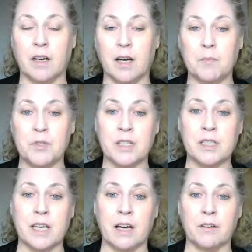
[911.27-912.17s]

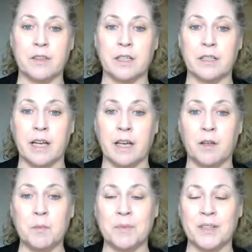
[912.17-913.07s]
options out there to
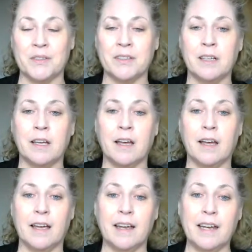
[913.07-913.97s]
help you.
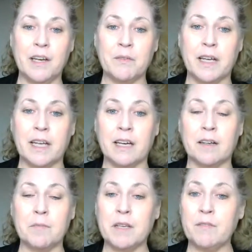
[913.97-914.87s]
Anyway,
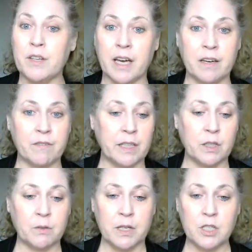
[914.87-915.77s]
if you have any
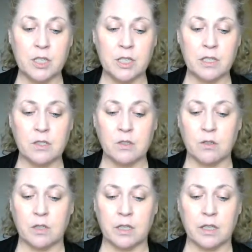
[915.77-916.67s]
questions
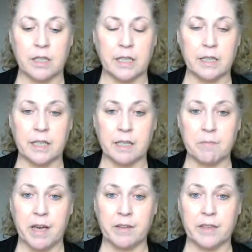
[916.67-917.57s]
or anything
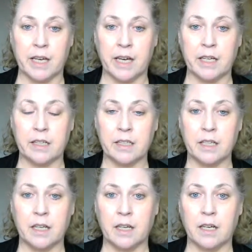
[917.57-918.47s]
about that,
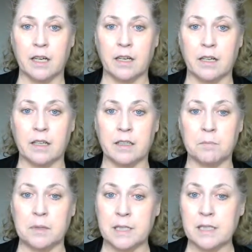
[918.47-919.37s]

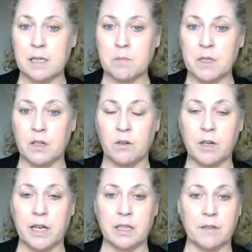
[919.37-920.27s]
please let me know.
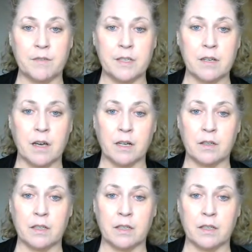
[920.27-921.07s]
I'd love to talk